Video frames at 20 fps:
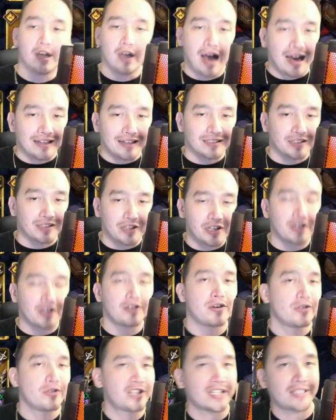honestly, you could
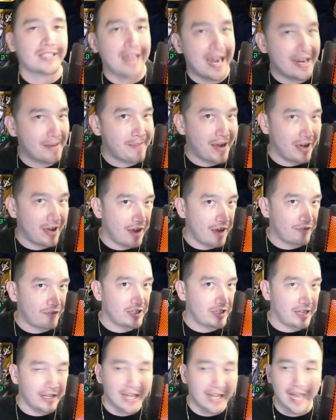use this guy in about
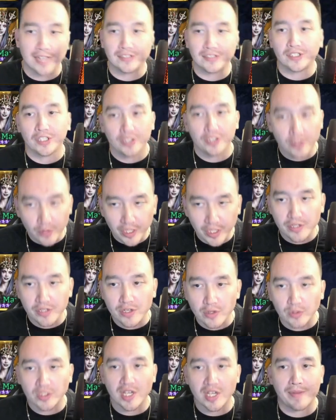everything, guys. You can
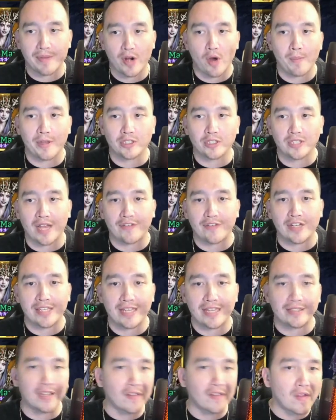use him in almost
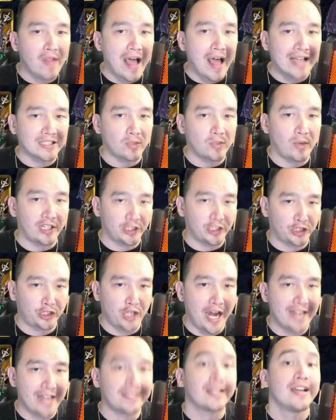everything. Then the last one is
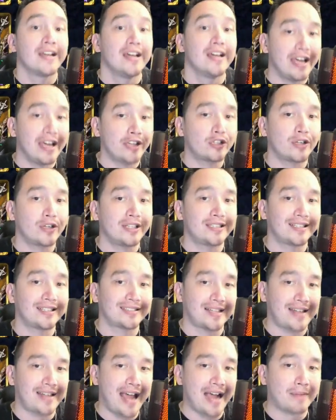Strength. Increases
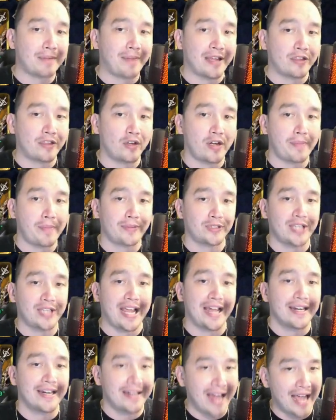attack by 30%
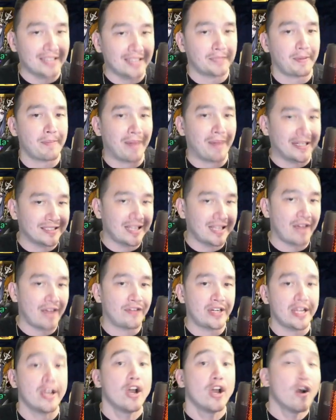and attack speed by
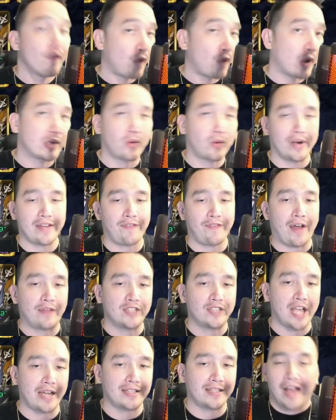70 for 25
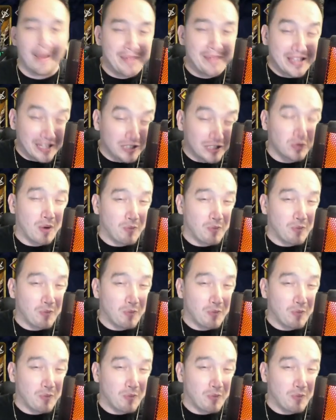seconds. I mean, this one